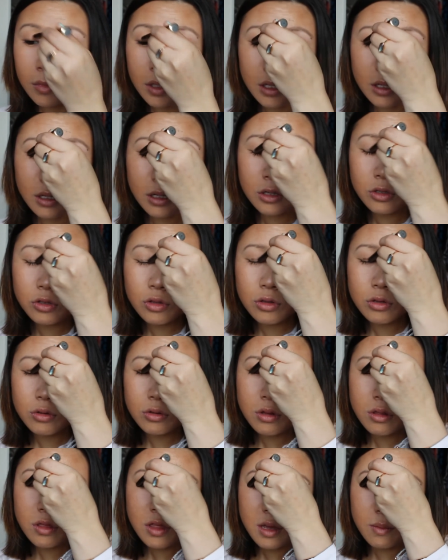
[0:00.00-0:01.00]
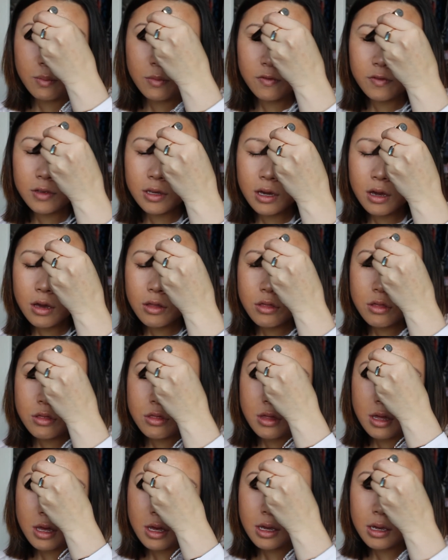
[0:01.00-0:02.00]
and then just do the same with the other
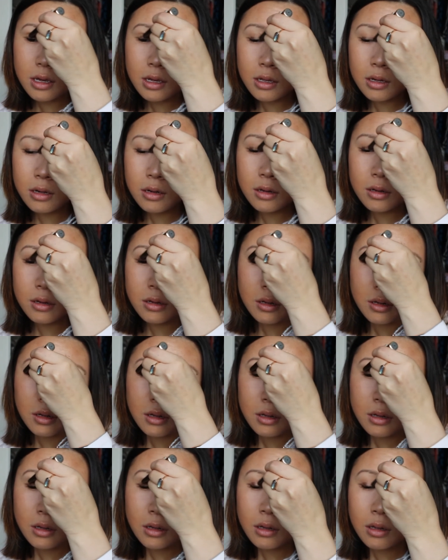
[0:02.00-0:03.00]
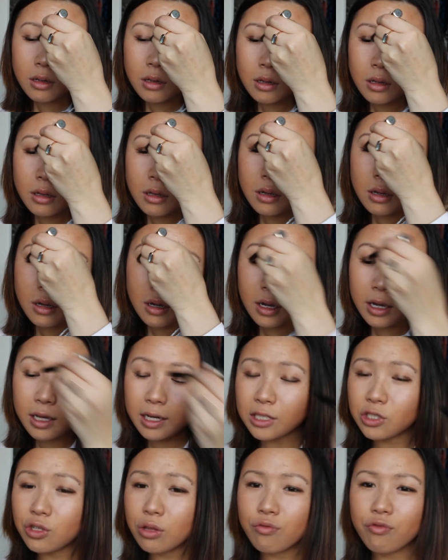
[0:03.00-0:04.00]
side. And
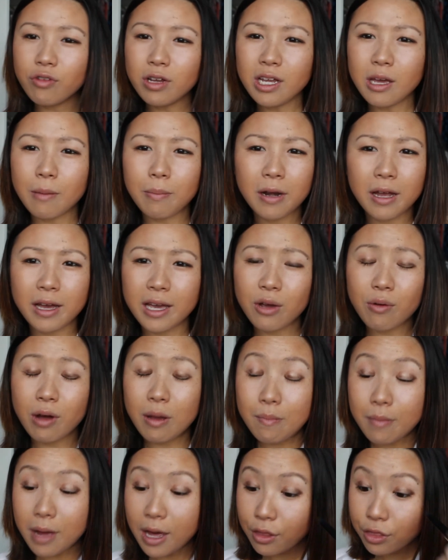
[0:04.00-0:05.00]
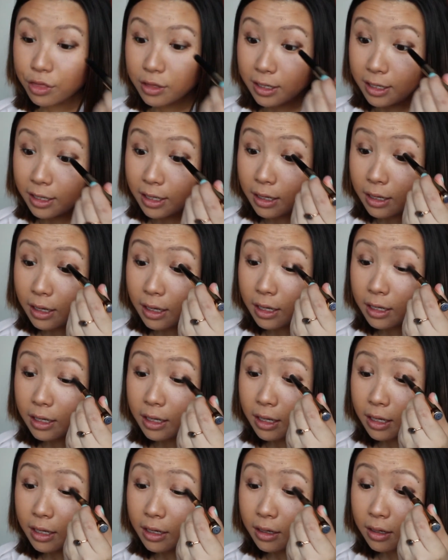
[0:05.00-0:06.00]
I just really apply it quite messily, and
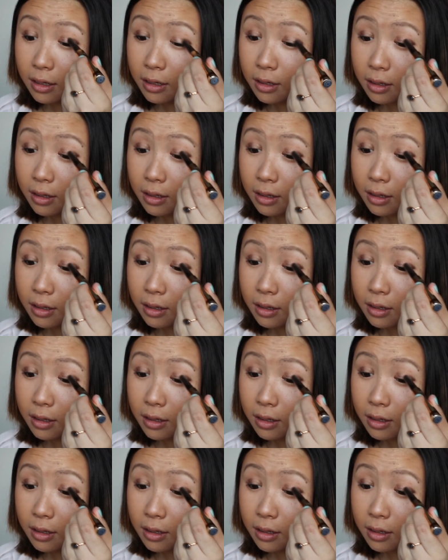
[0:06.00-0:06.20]
then